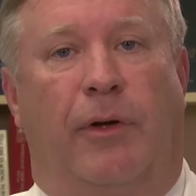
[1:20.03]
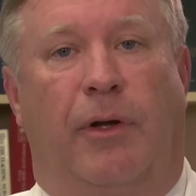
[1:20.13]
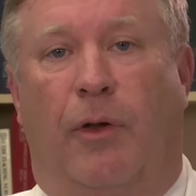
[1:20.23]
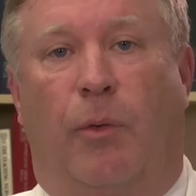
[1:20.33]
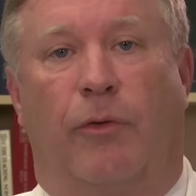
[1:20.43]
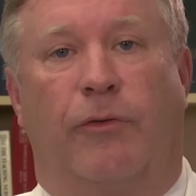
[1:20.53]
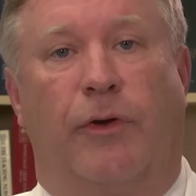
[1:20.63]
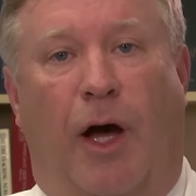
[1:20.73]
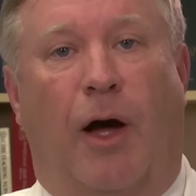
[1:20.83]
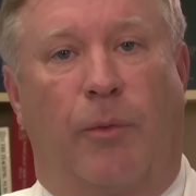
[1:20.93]
in other words,
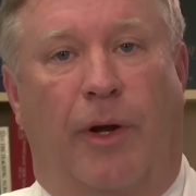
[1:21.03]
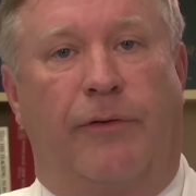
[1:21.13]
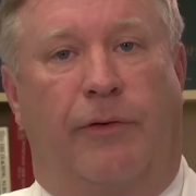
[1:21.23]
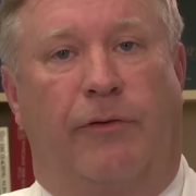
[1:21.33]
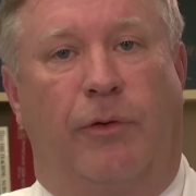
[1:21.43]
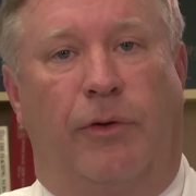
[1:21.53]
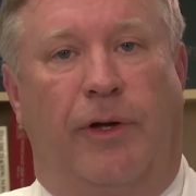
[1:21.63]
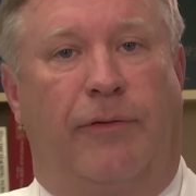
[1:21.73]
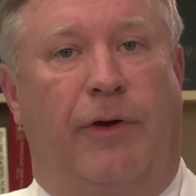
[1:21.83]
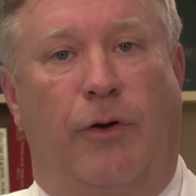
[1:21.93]
not residents who
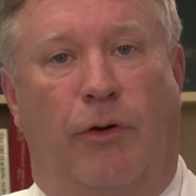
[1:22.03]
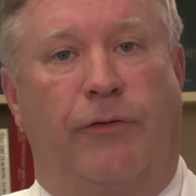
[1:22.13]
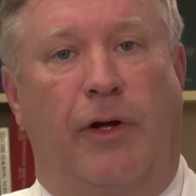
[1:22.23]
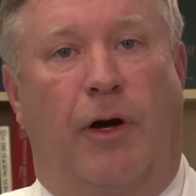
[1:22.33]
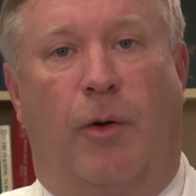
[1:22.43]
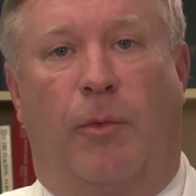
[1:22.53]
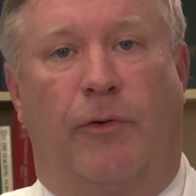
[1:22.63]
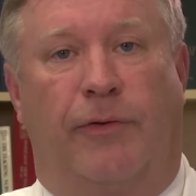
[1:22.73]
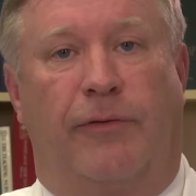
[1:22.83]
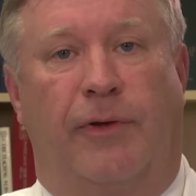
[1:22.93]
live in a nursing home or
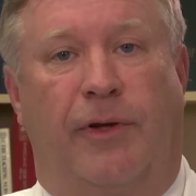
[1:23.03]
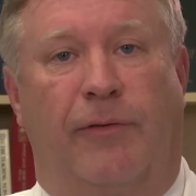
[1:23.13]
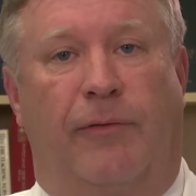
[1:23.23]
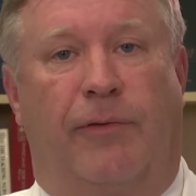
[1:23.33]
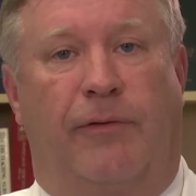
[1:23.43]
assisted living